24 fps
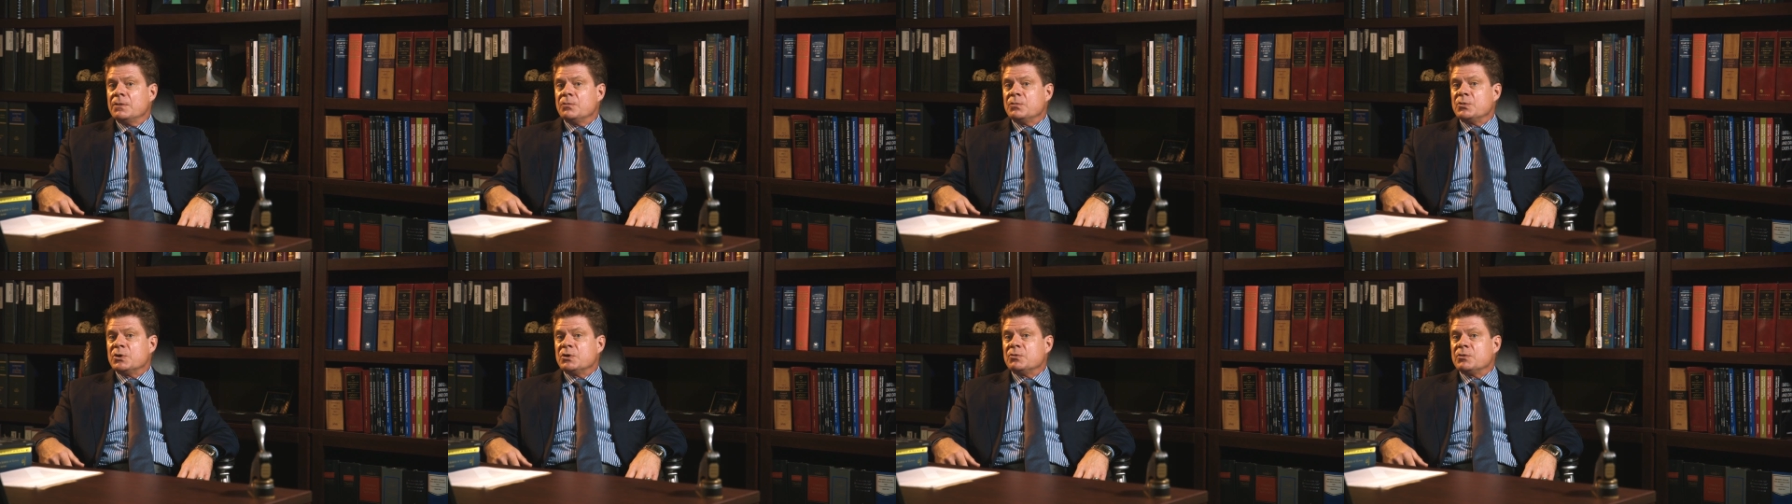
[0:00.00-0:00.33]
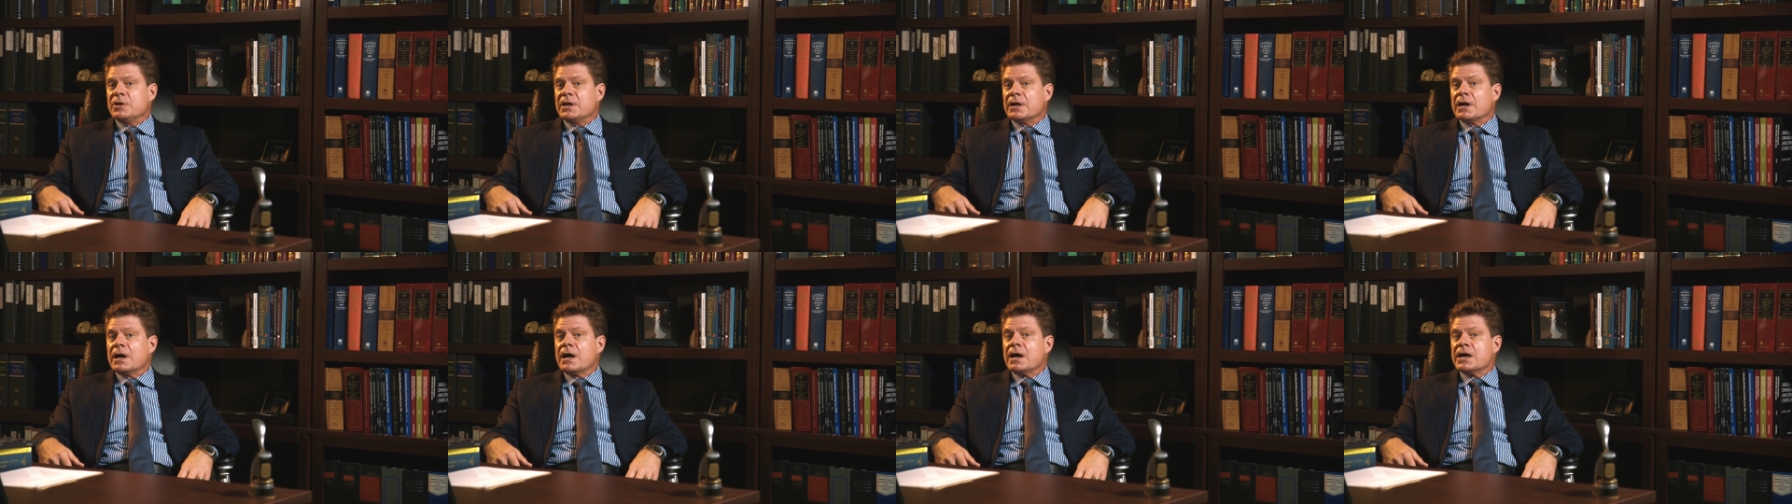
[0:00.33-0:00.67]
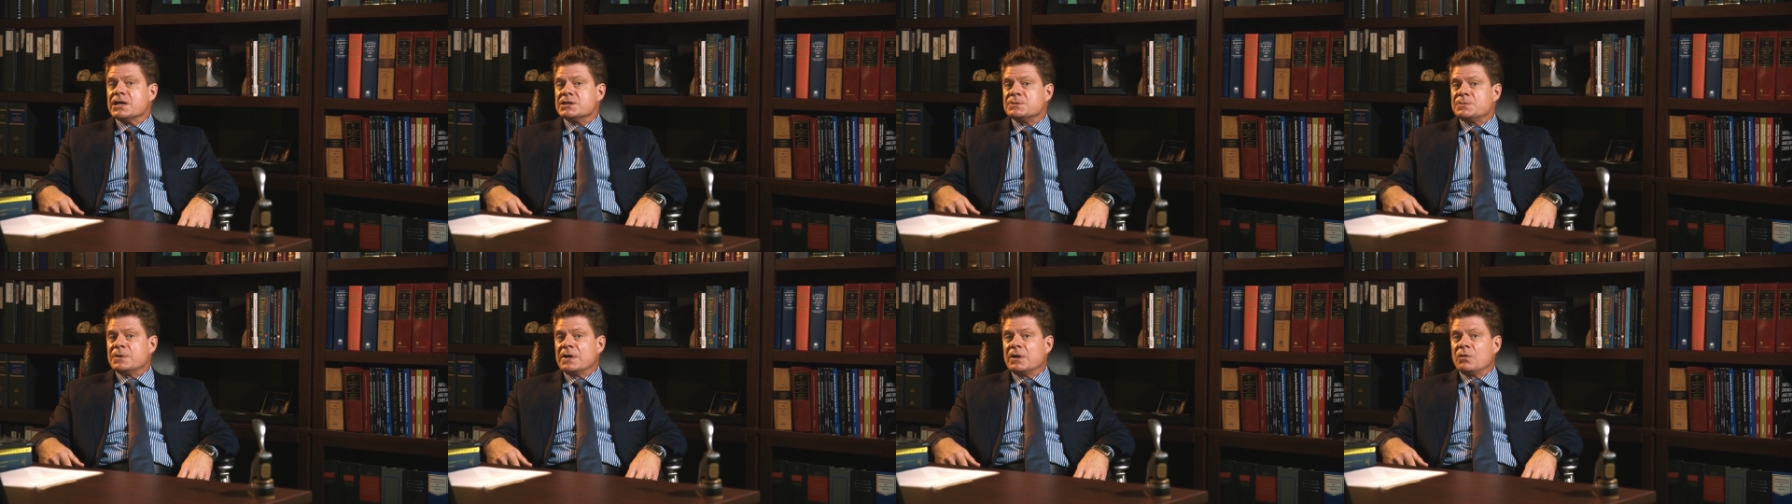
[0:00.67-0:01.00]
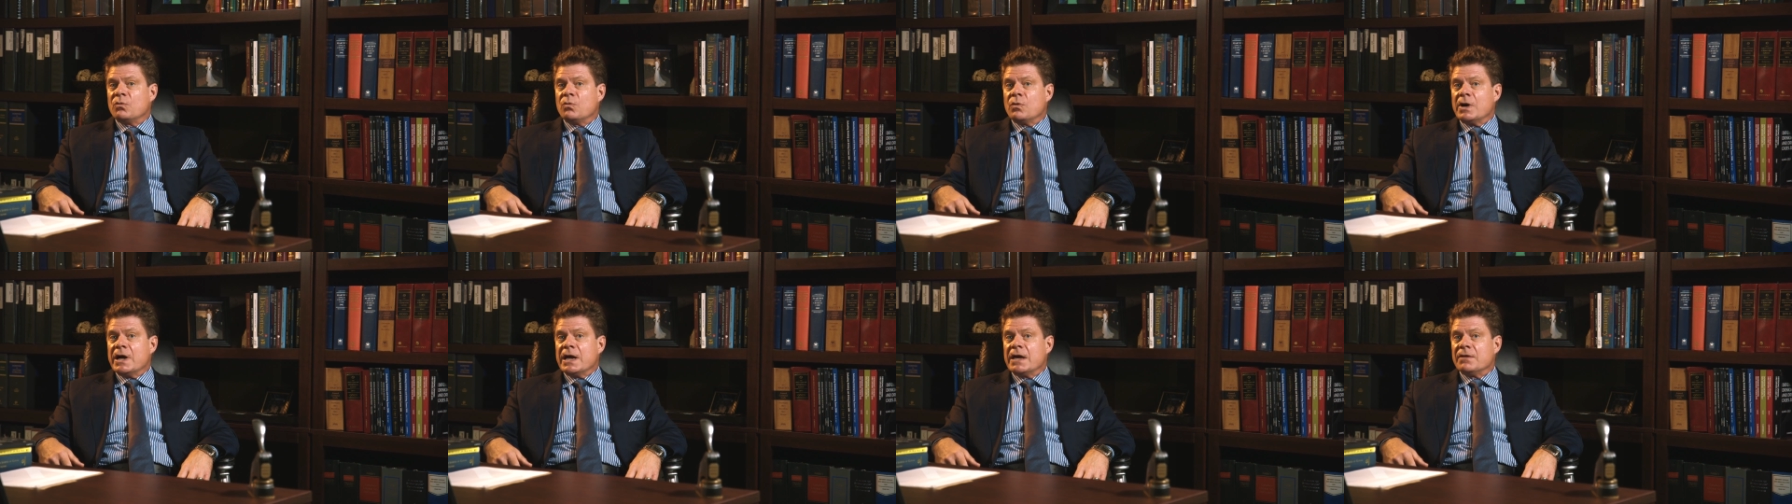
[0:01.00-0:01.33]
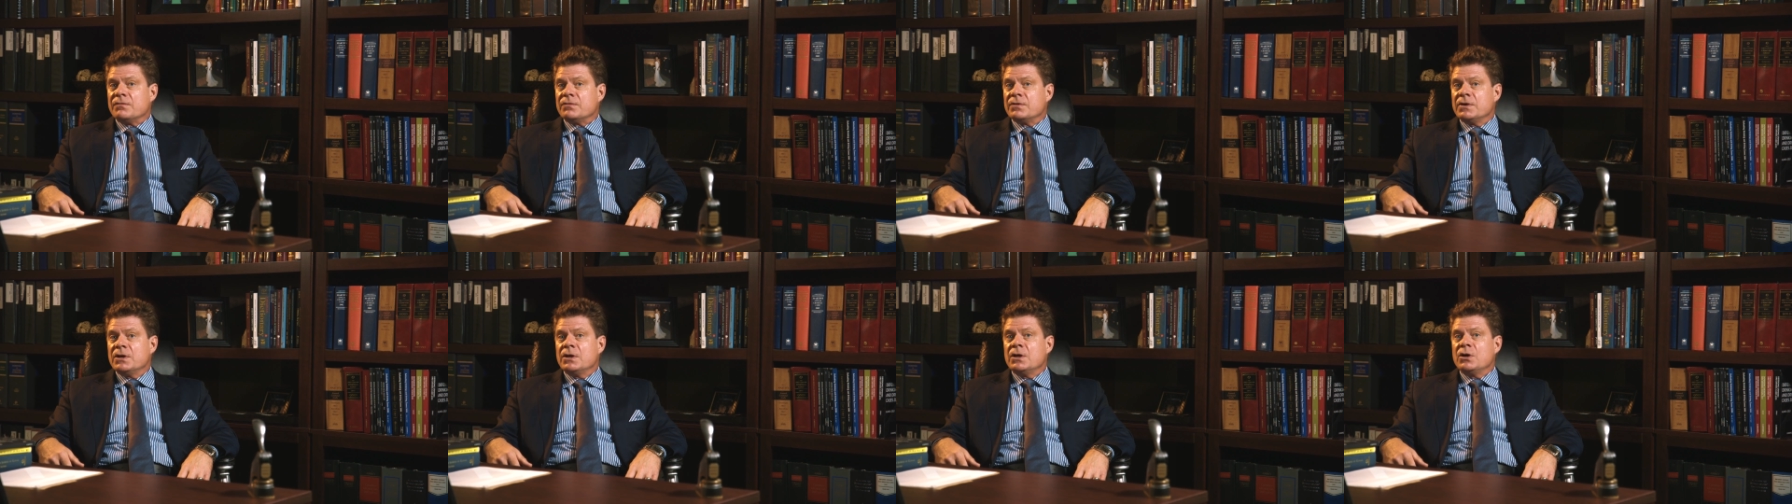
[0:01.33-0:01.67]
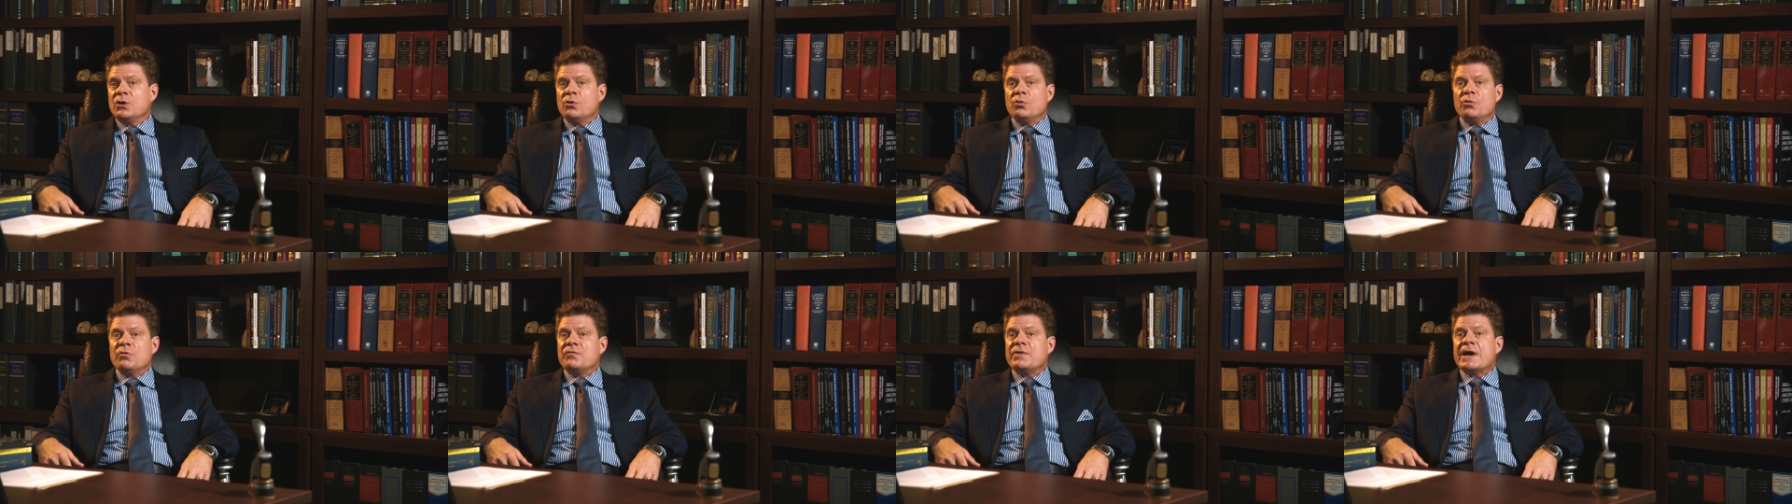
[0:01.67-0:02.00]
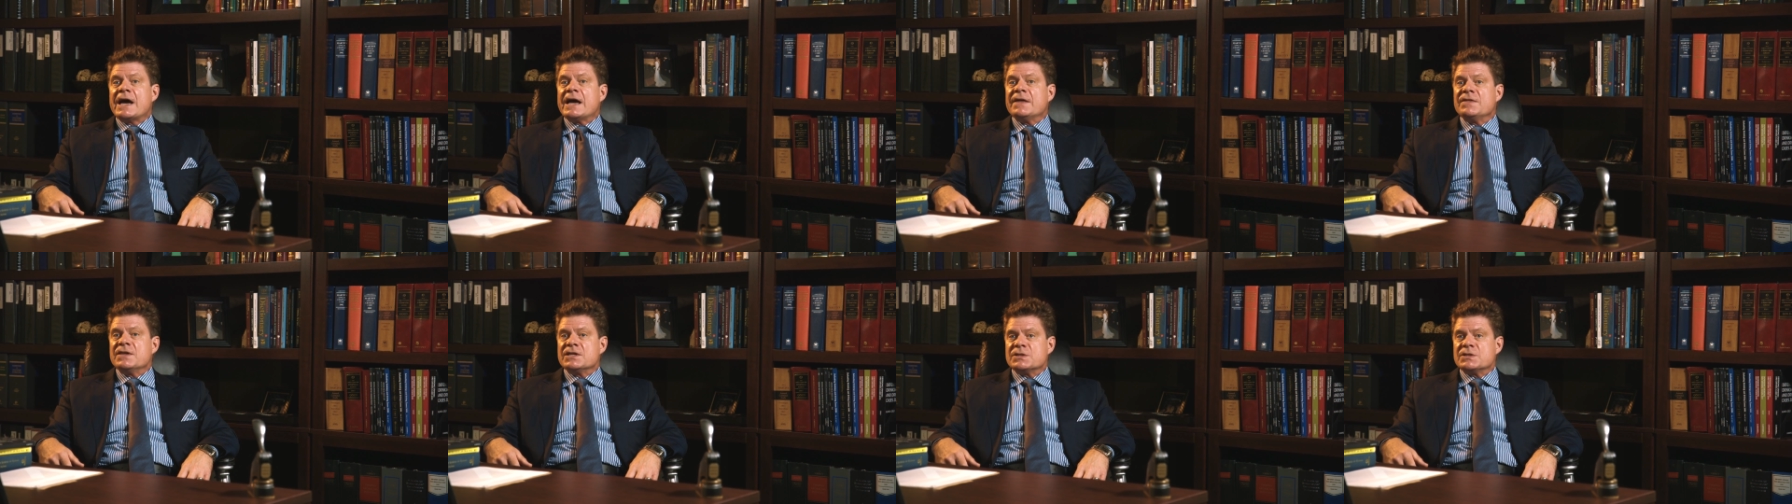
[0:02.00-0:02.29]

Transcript: between a husband and wife who've had